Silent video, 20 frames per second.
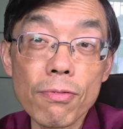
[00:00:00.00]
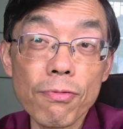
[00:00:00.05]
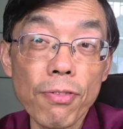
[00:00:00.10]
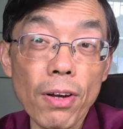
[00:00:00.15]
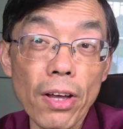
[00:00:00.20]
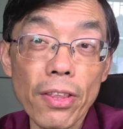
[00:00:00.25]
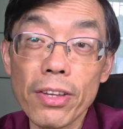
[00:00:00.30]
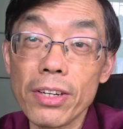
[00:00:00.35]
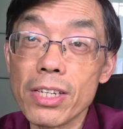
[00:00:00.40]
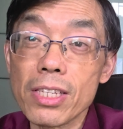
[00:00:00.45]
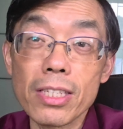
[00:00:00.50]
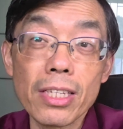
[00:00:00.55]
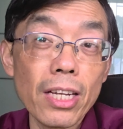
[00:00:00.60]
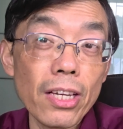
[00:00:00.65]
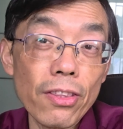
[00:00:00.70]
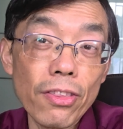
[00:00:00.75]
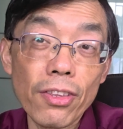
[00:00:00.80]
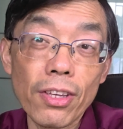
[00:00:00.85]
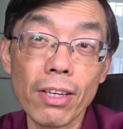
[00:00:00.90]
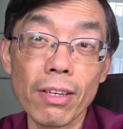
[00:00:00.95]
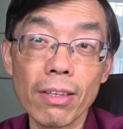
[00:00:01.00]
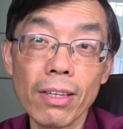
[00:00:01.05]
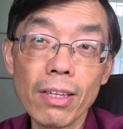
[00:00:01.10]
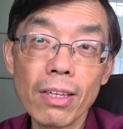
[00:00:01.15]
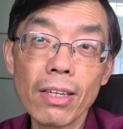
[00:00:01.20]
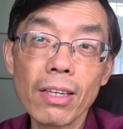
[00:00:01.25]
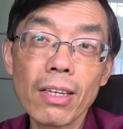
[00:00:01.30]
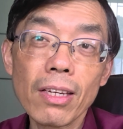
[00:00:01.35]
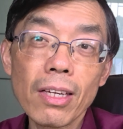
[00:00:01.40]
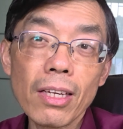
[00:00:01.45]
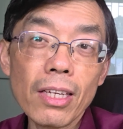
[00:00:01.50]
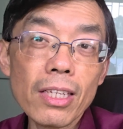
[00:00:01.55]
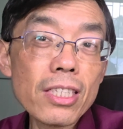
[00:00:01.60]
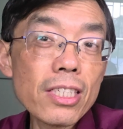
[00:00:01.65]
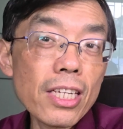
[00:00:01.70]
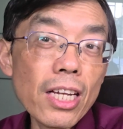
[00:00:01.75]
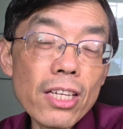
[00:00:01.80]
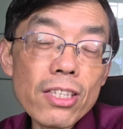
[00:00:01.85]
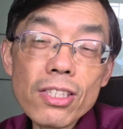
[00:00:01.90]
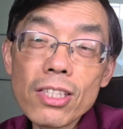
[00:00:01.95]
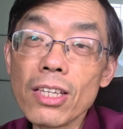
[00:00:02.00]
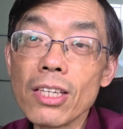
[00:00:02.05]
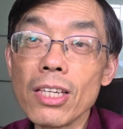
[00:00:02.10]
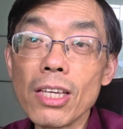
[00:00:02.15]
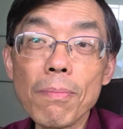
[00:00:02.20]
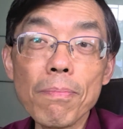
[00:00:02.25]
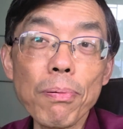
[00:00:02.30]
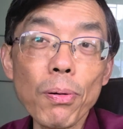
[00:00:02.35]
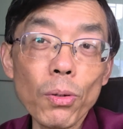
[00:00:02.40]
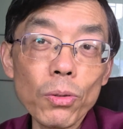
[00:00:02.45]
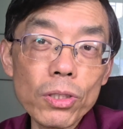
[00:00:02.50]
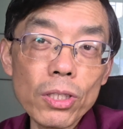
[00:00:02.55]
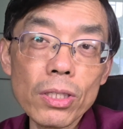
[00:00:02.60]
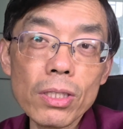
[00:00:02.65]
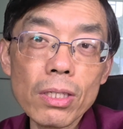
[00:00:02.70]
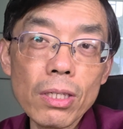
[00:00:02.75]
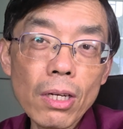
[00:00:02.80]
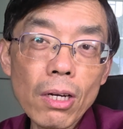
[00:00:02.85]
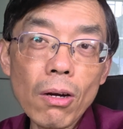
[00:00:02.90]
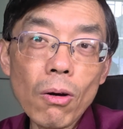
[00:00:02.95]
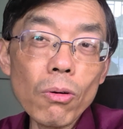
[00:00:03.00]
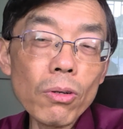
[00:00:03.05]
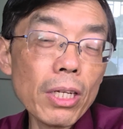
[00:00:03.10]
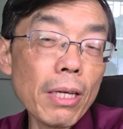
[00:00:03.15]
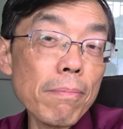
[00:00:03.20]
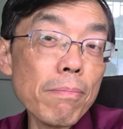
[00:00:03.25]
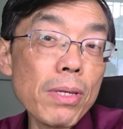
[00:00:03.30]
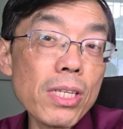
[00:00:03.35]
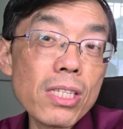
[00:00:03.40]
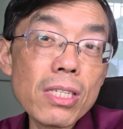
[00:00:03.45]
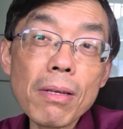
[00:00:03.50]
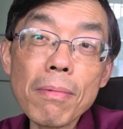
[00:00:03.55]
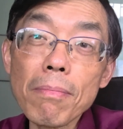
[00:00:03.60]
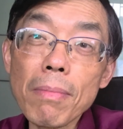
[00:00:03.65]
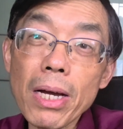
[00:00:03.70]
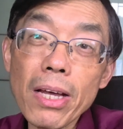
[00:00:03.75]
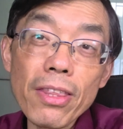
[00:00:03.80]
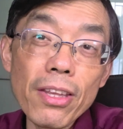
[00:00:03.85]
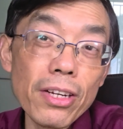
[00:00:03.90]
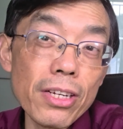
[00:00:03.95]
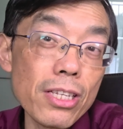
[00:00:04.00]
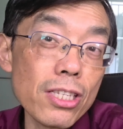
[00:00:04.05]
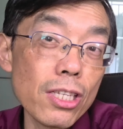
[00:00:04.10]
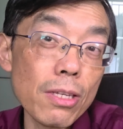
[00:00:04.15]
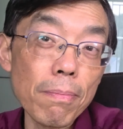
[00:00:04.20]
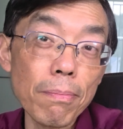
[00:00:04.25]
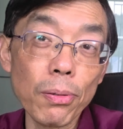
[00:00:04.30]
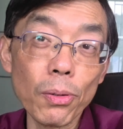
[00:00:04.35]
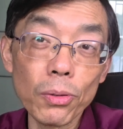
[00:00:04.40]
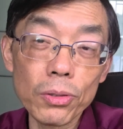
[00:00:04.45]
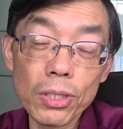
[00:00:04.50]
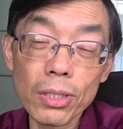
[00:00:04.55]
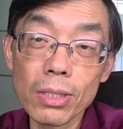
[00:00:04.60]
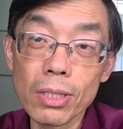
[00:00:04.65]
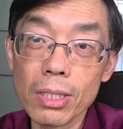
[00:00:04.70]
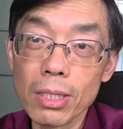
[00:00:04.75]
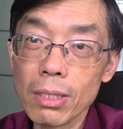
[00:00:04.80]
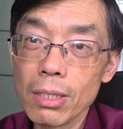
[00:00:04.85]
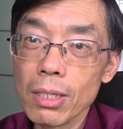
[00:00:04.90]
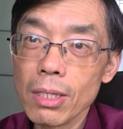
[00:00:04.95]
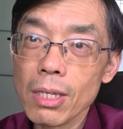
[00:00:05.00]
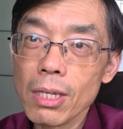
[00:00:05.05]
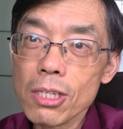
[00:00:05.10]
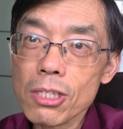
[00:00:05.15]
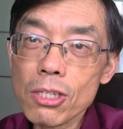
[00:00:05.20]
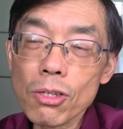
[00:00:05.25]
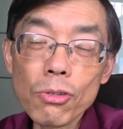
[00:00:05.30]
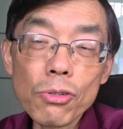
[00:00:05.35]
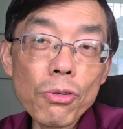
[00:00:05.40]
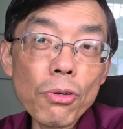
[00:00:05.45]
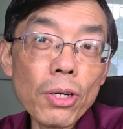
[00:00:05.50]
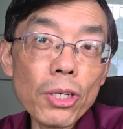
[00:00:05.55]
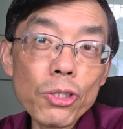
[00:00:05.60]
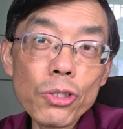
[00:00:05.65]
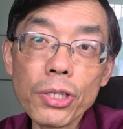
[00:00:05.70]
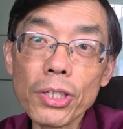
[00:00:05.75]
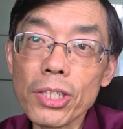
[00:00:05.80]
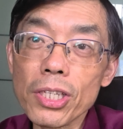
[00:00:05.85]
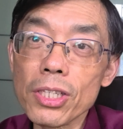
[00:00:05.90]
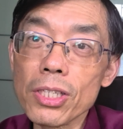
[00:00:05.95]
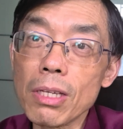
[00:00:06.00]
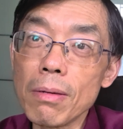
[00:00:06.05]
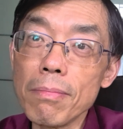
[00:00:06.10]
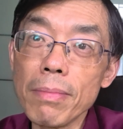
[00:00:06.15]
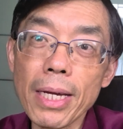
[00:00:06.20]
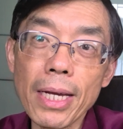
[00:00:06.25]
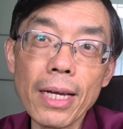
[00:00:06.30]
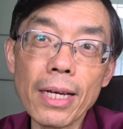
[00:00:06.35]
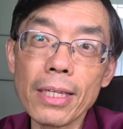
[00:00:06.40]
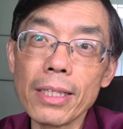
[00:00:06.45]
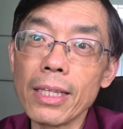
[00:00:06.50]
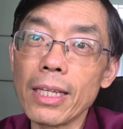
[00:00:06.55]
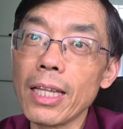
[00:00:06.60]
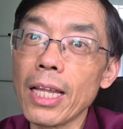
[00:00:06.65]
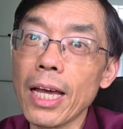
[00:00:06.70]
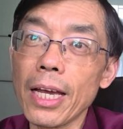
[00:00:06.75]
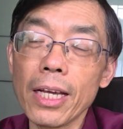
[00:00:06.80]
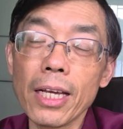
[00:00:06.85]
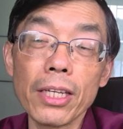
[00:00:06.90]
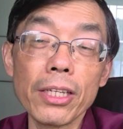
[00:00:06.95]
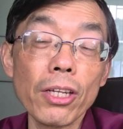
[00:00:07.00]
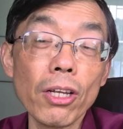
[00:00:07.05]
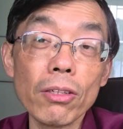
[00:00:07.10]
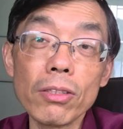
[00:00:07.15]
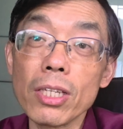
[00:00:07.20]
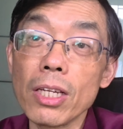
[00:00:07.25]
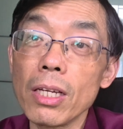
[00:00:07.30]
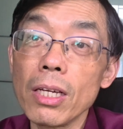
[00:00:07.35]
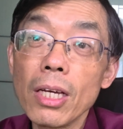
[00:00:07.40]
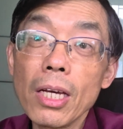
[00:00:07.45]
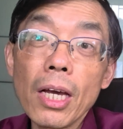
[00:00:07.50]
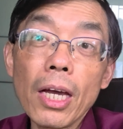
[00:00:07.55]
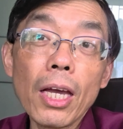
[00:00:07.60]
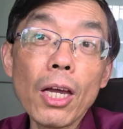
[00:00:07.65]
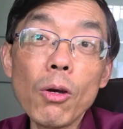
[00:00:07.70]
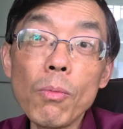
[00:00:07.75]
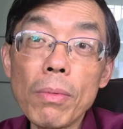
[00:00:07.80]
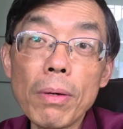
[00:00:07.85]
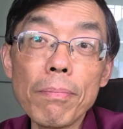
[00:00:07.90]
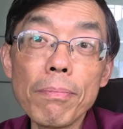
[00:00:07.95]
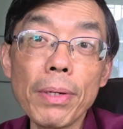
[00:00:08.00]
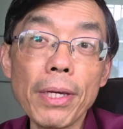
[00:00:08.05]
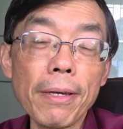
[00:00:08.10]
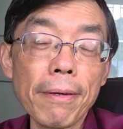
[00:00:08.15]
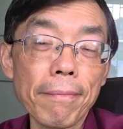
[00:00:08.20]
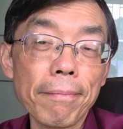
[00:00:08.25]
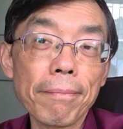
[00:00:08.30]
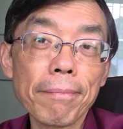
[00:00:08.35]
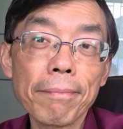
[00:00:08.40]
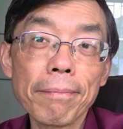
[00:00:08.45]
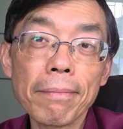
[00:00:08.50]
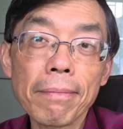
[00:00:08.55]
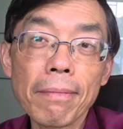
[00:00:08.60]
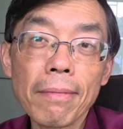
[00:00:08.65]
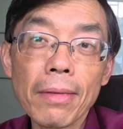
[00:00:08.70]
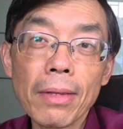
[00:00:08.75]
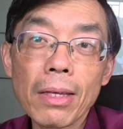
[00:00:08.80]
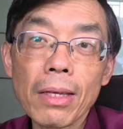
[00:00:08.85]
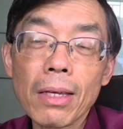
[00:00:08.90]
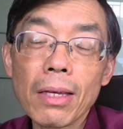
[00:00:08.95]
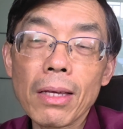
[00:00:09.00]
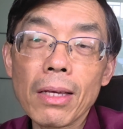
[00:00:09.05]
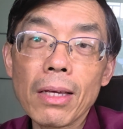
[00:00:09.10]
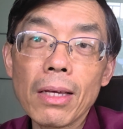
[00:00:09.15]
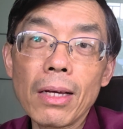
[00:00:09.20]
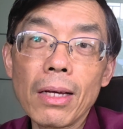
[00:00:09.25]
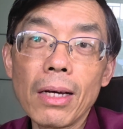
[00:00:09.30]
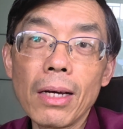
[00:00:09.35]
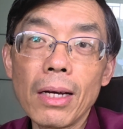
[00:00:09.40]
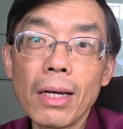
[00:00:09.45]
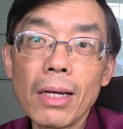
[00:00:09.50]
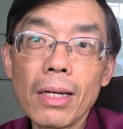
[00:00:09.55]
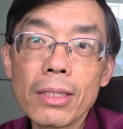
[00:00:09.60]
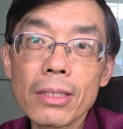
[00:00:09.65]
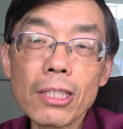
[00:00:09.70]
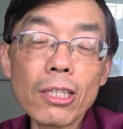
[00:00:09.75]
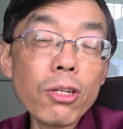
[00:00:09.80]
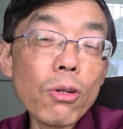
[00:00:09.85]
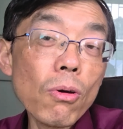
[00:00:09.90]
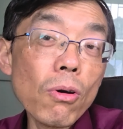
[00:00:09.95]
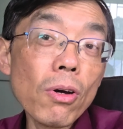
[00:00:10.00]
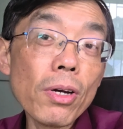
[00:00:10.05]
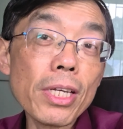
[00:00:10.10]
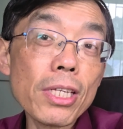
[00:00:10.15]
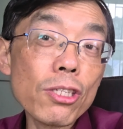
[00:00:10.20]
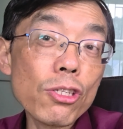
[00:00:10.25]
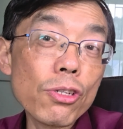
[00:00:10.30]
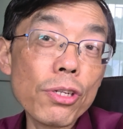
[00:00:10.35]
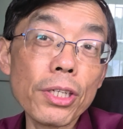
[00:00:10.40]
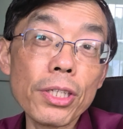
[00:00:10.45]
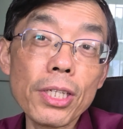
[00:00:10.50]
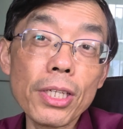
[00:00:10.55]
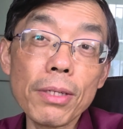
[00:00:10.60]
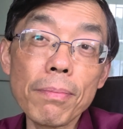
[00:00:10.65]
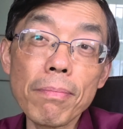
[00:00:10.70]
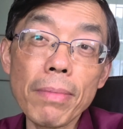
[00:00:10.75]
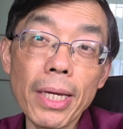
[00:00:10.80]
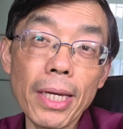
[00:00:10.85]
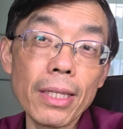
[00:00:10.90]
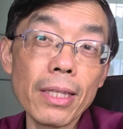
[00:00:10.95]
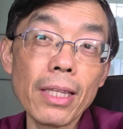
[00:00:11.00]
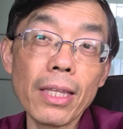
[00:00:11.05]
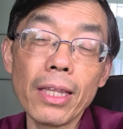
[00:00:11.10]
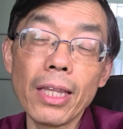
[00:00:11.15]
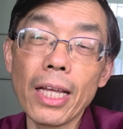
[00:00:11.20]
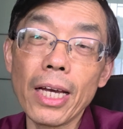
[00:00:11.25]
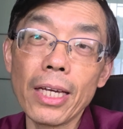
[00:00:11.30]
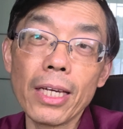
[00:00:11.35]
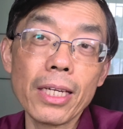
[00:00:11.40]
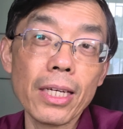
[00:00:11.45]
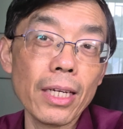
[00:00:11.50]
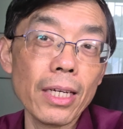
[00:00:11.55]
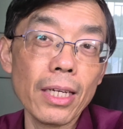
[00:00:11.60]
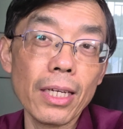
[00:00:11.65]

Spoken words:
father is nothing? Is nothing important? Only missing mother is important? So you are treating the man like not a human being. The law is treating men like